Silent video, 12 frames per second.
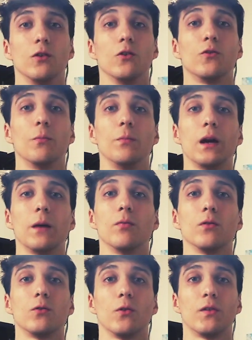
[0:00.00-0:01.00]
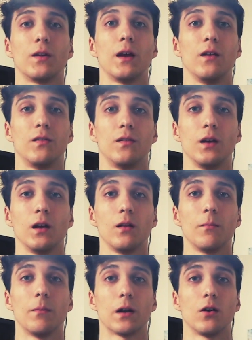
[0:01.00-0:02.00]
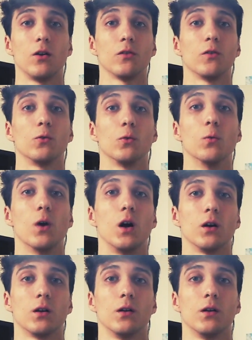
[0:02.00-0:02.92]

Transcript: You should be able to stay still, but also to walk.